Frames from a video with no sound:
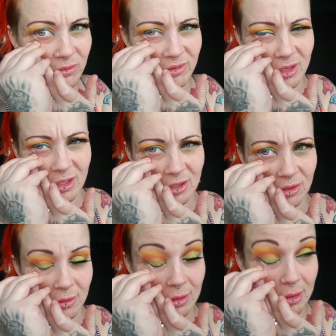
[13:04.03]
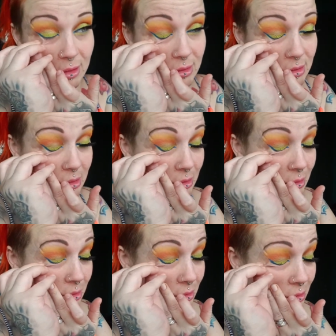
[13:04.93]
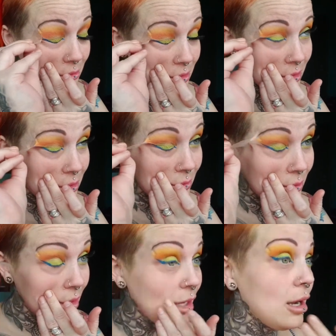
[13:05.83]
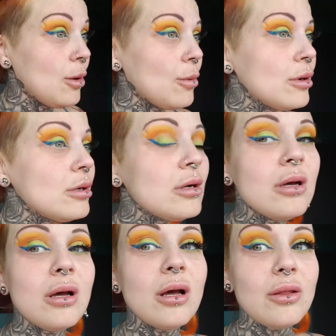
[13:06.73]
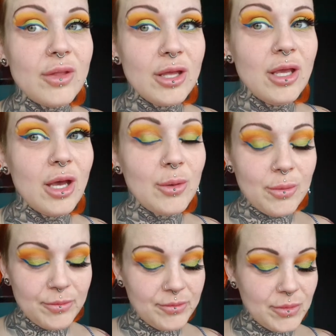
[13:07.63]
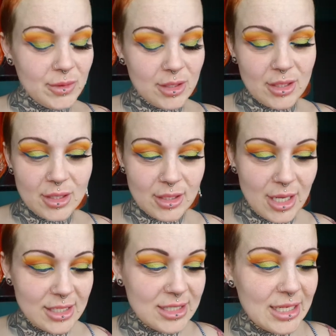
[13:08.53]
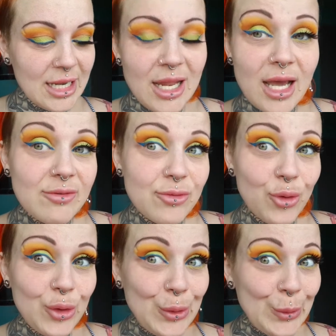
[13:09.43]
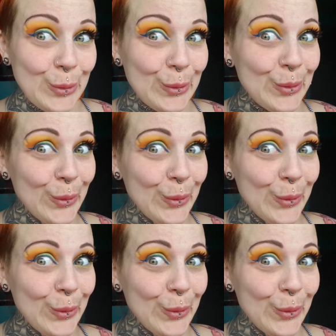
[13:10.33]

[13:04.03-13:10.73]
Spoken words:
invented doing this? Oh, ow, ow. There you go. Nice little line for you.